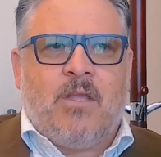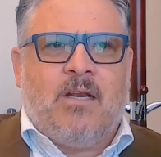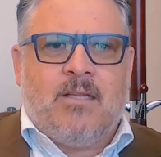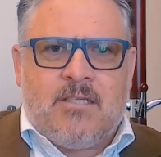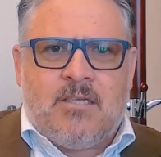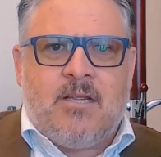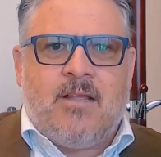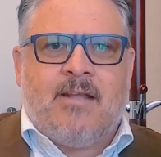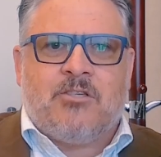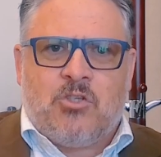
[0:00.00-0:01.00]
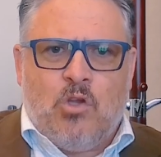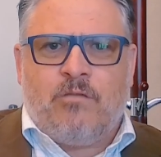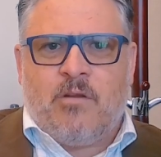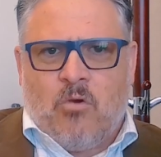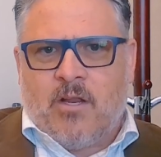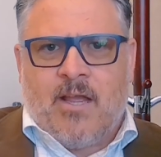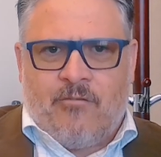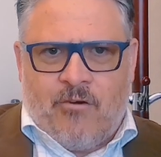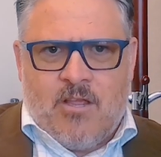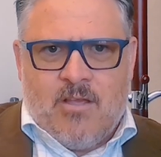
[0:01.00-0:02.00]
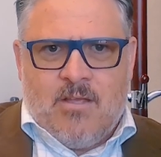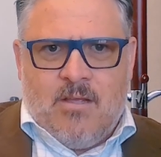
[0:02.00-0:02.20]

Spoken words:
enlisting and serving my country.